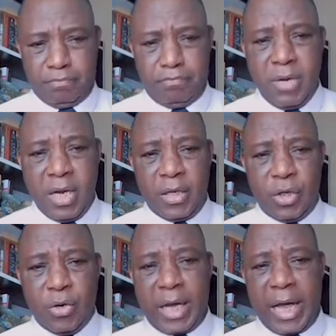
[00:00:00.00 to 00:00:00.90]
in the
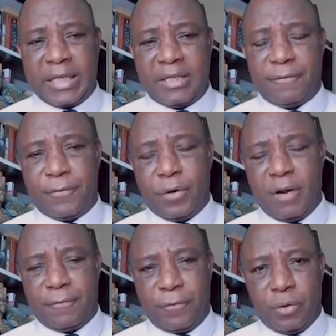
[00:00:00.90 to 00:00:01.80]
UK's
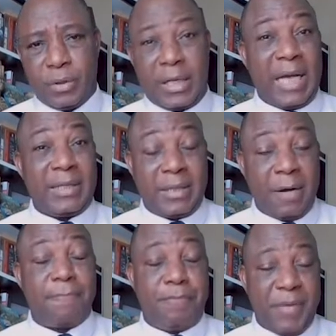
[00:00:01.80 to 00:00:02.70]
Vodafone. That's
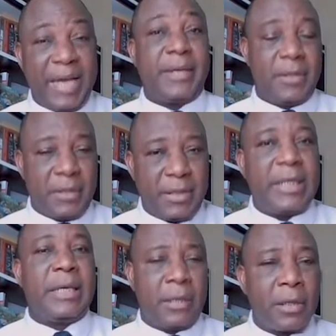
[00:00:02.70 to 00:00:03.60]
a big
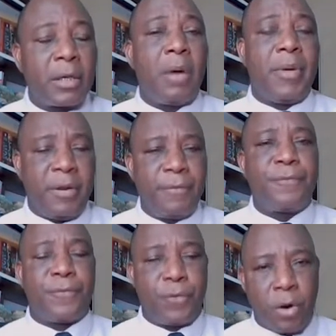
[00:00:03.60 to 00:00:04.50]
deal coming
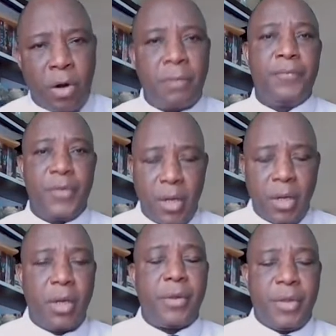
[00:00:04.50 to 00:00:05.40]
from
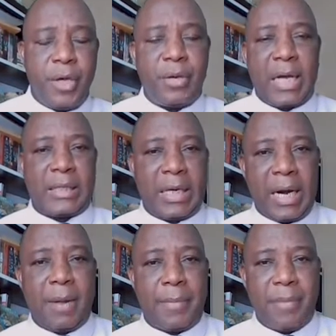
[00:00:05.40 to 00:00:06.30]
the United
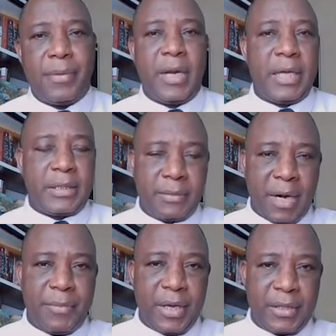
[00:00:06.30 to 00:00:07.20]
Arab Emirates
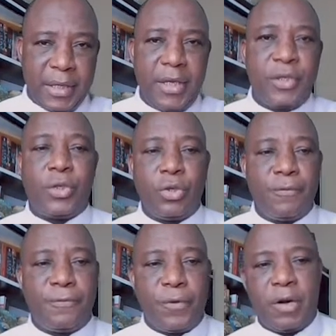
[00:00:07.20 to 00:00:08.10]

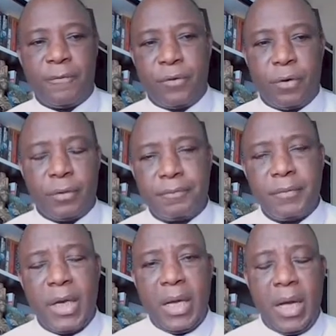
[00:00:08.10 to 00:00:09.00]
into Vodafone.
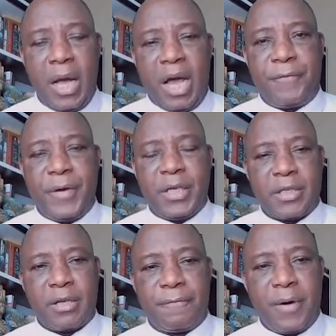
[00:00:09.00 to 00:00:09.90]
And Fitch
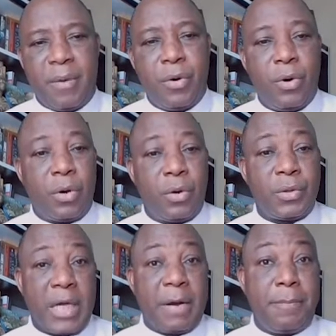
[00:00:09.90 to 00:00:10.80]
has confirmed
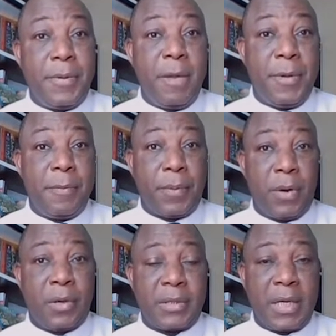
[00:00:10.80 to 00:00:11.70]
Morocco's at BB+,
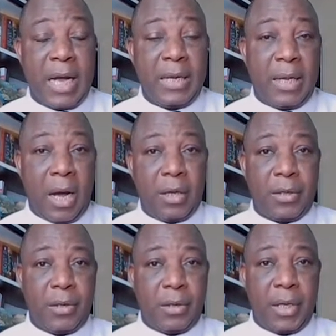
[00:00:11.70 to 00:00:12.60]
and the
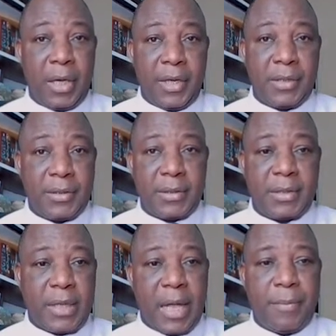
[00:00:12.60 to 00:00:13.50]
outlook
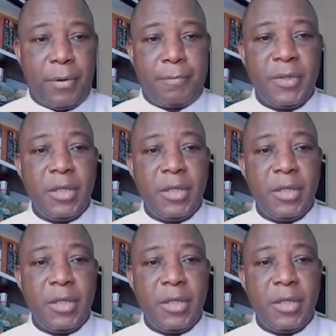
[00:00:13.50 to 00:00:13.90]
is stable.